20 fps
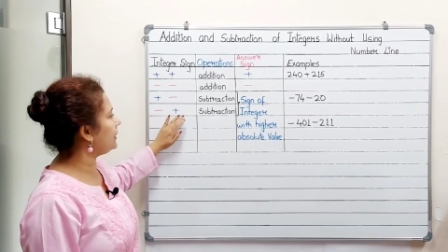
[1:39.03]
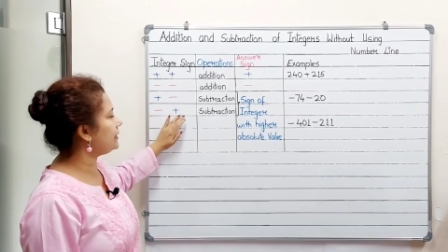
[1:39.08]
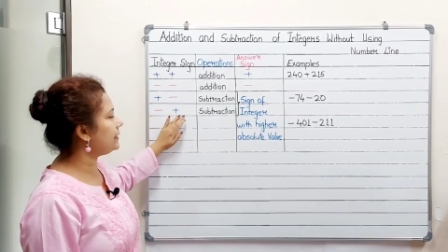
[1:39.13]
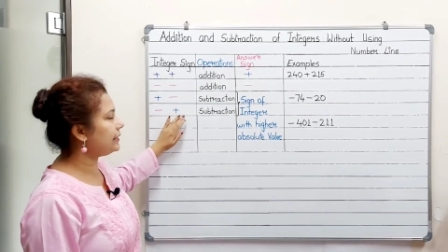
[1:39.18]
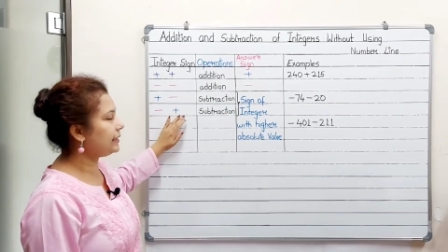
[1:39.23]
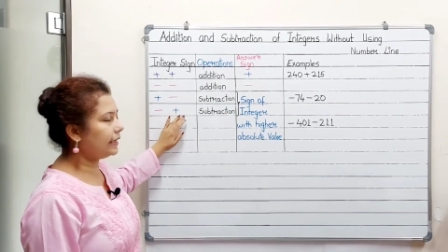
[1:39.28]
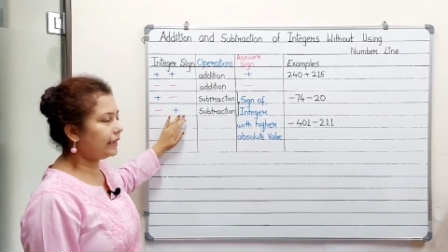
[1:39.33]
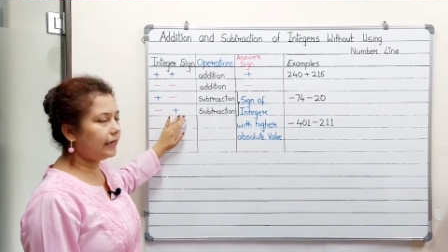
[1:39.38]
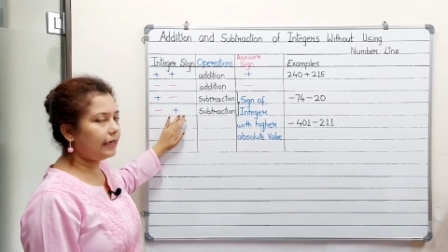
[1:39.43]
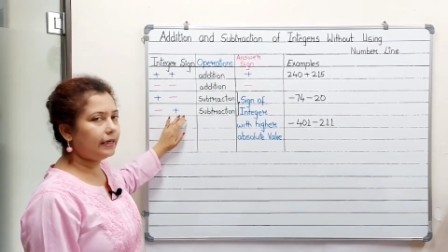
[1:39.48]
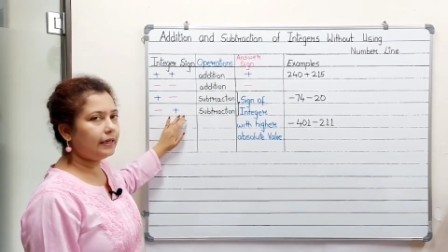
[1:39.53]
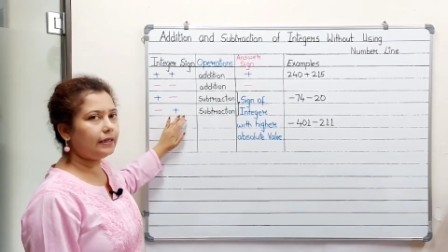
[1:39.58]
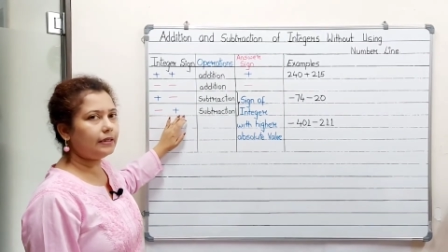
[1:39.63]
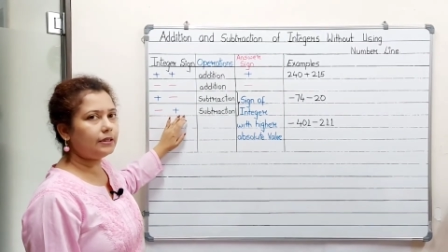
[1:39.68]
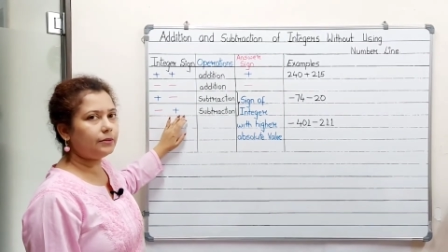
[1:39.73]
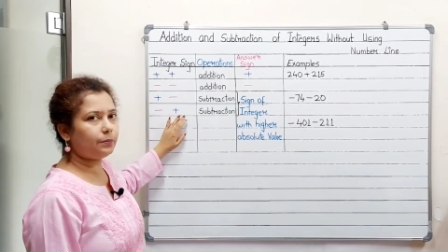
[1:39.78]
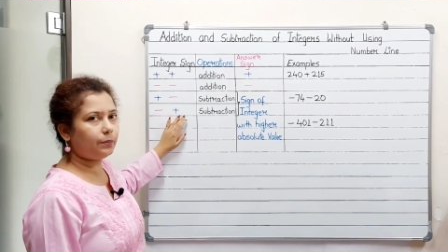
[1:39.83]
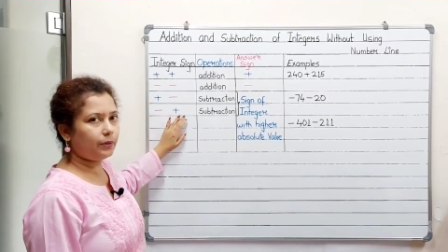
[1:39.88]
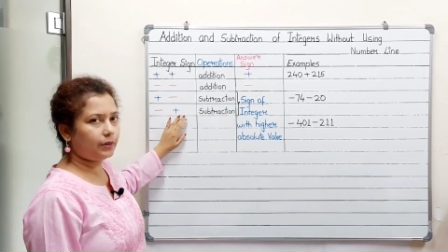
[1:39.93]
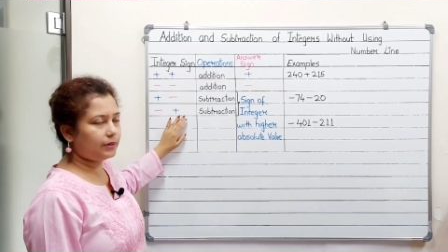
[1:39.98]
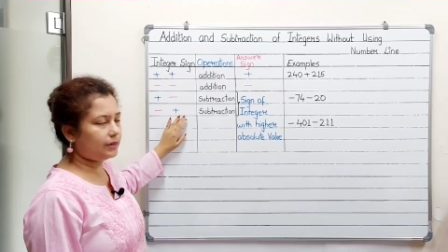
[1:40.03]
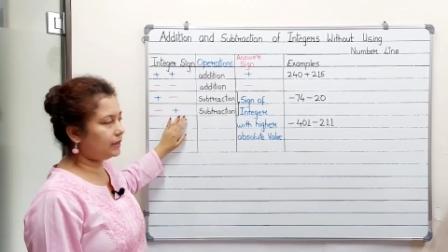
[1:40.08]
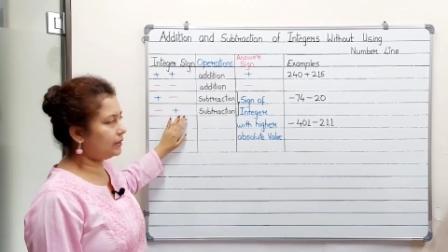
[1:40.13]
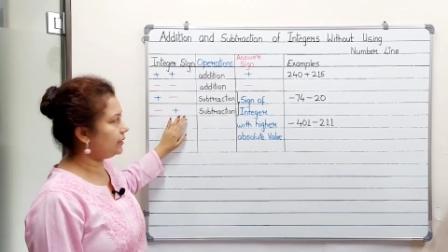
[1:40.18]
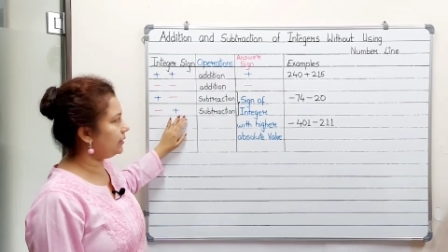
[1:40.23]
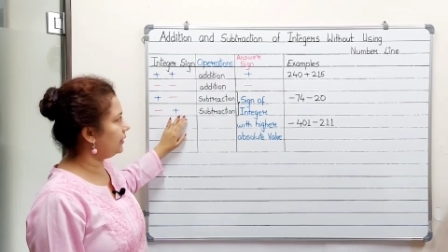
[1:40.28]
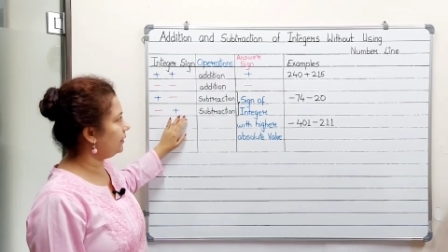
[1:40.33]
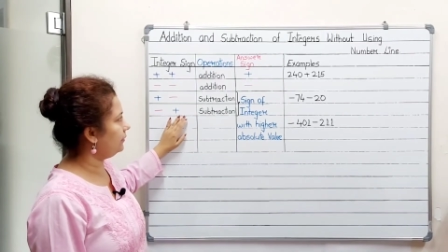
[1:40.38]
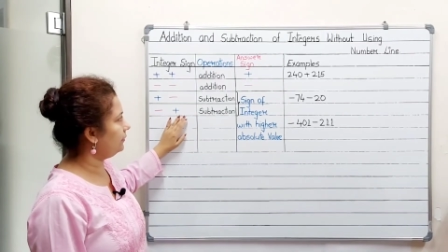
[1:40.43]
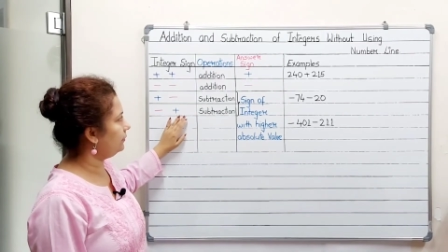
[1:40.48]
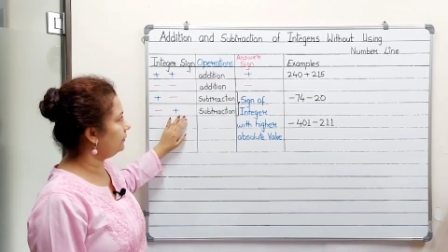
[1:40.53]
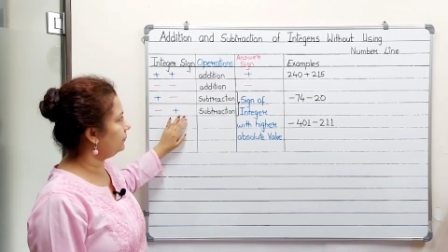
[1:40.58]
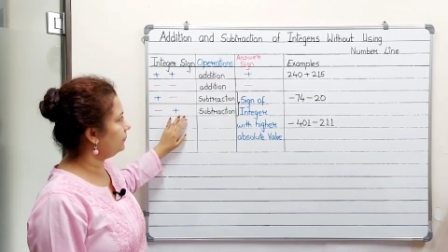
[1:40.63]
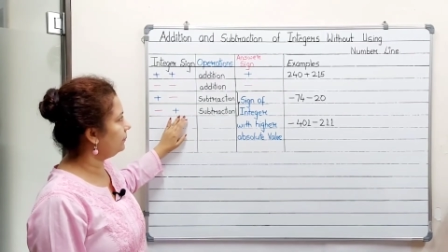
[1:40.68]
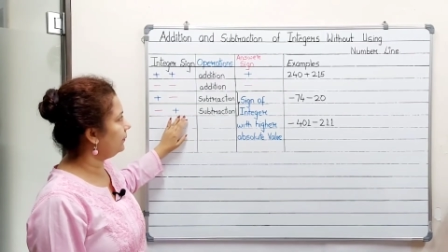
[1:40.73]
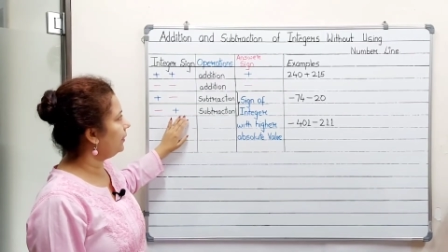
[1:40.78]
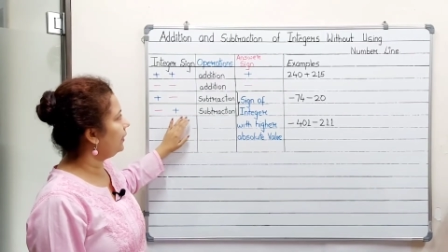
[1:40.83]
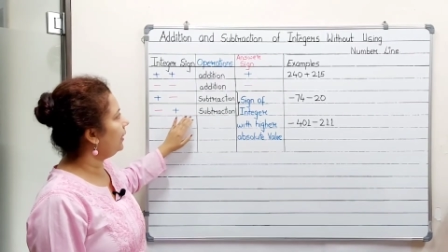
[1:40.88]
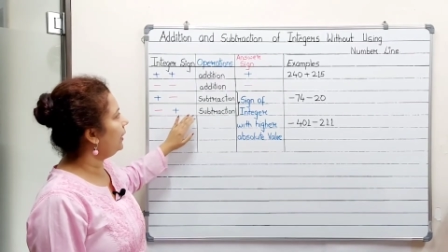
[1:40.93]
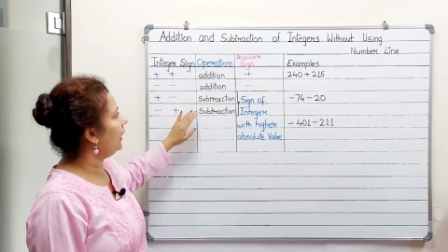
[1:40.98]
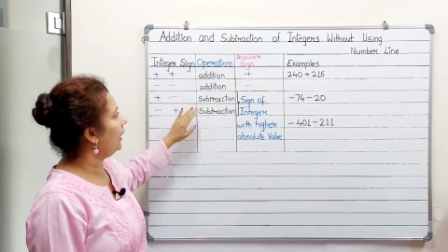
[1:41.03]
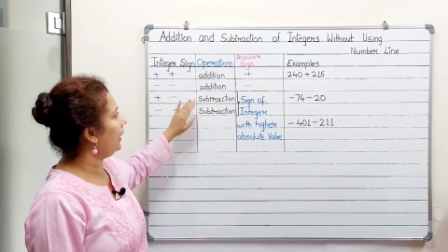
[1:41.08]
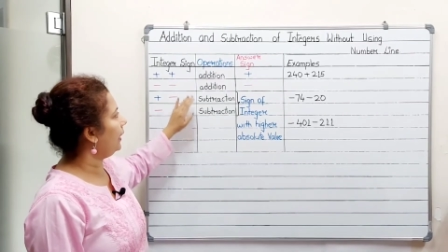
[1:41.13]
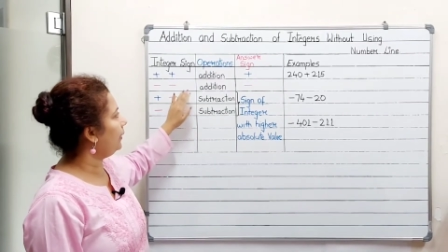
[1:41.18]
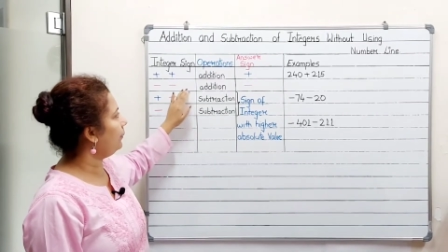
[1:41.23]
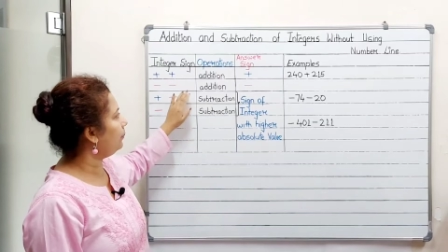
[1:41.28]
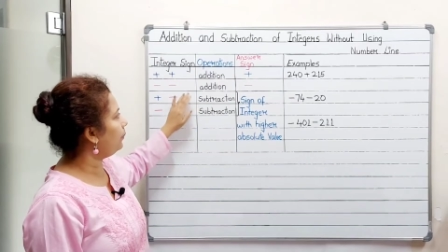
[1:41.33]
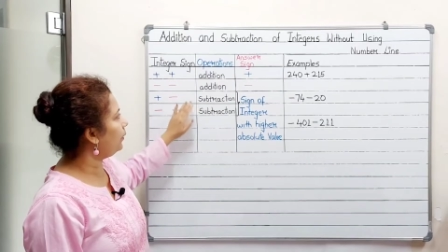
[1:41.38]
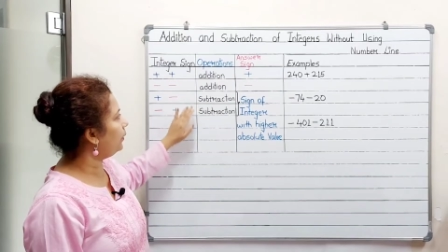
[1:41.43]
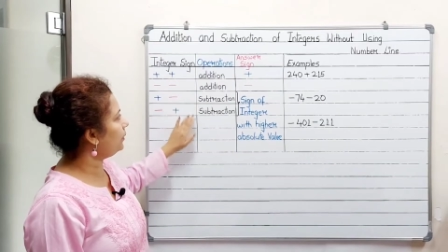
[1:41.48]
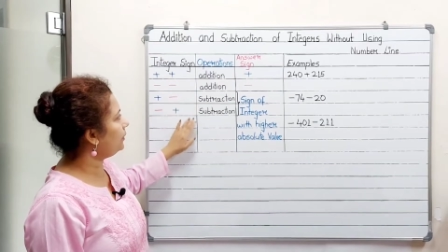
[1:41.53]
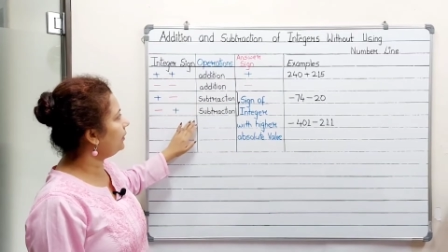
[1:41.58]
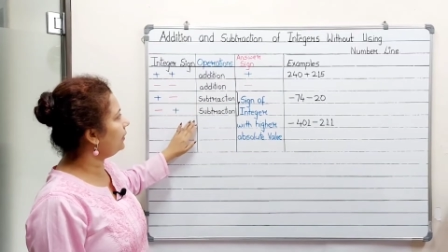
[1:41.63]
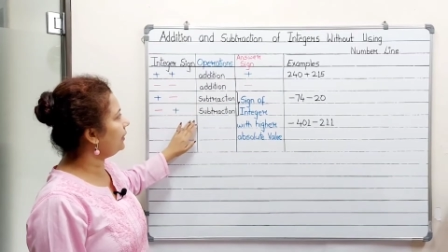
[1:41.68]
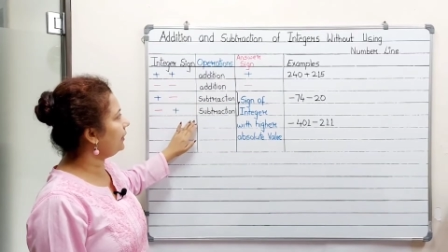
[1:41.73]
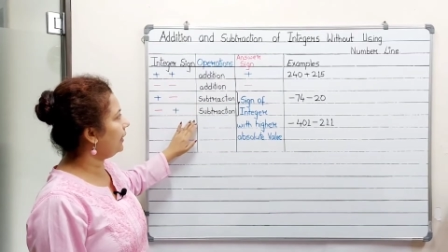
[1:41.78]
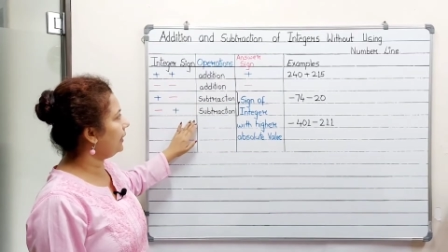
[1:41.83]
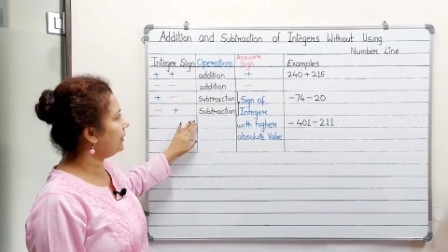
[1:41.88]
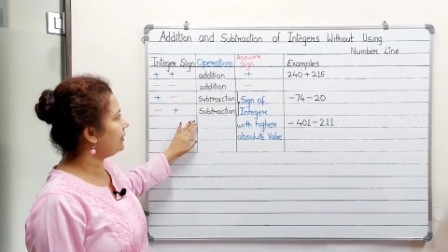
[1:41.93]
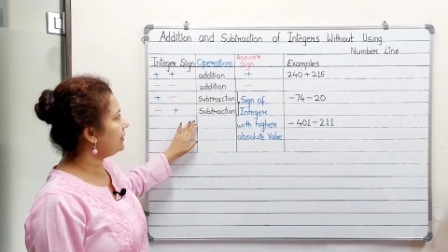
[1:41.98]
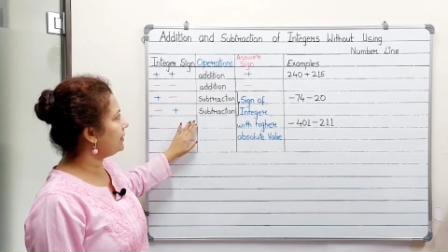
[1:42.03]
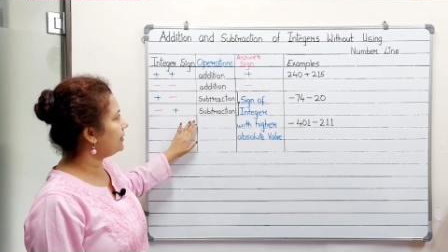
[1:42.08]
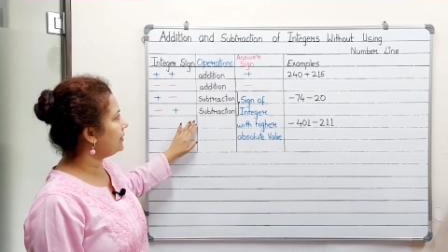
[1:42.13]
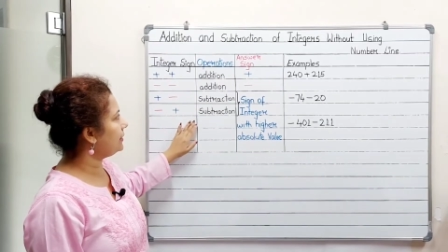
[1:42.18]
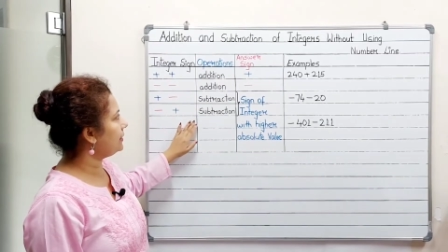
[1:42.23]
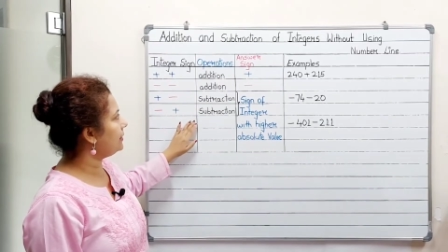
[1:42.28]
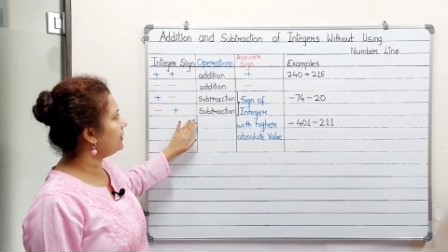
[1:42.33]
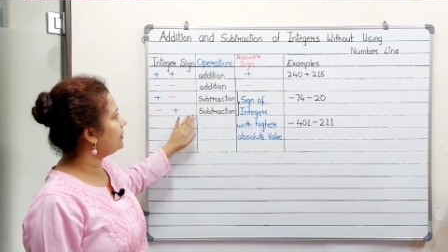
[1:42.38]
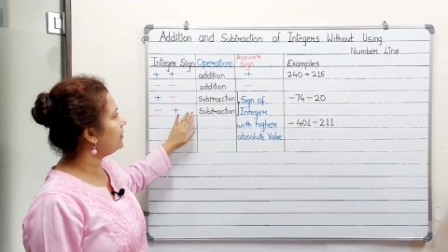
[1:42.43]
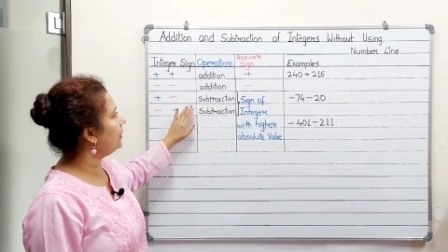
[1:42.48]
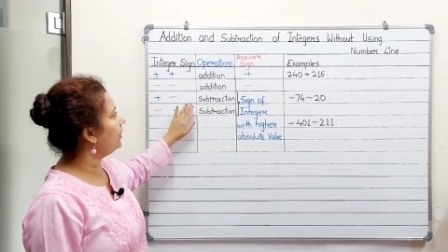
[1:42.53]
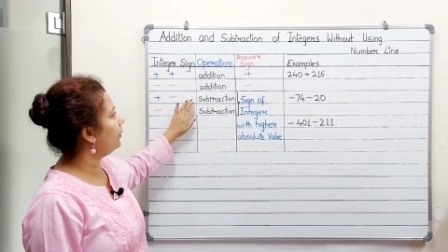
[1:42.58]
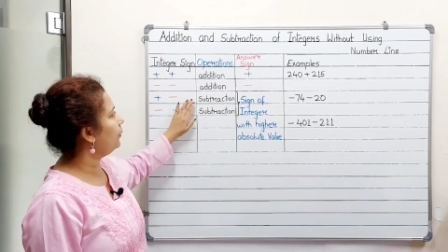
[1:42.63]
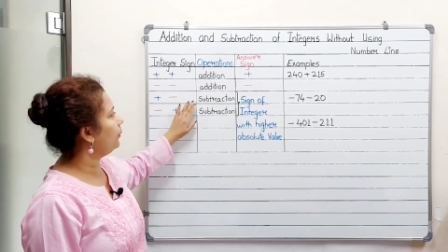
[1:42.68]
and second is positive, in both the cases,